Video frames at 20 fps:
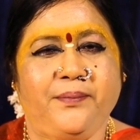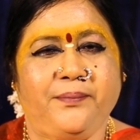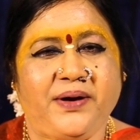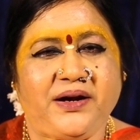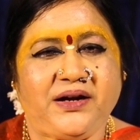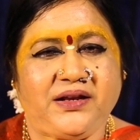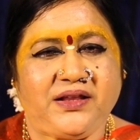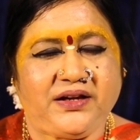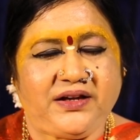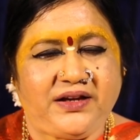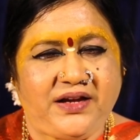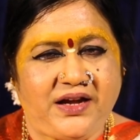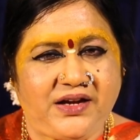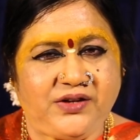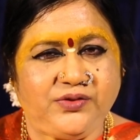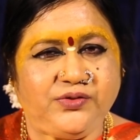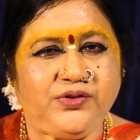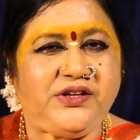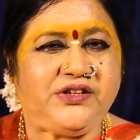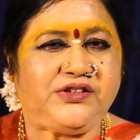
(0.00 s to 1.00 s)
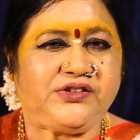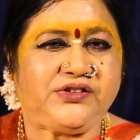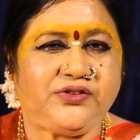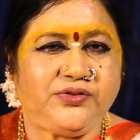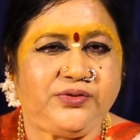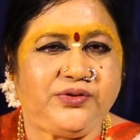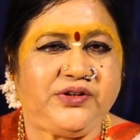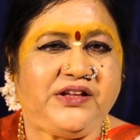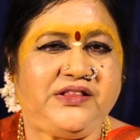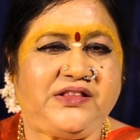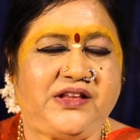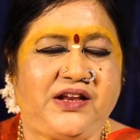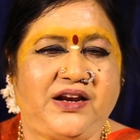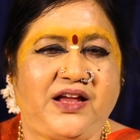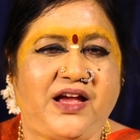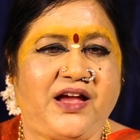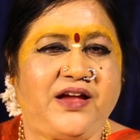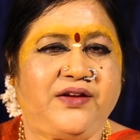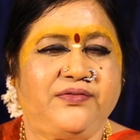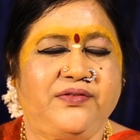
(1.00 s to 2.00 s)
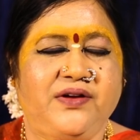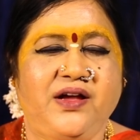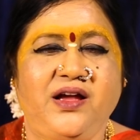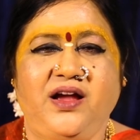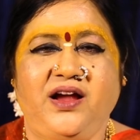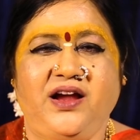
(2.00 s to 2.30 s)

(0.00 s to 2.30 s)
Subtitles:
But the Ketu is good in the life.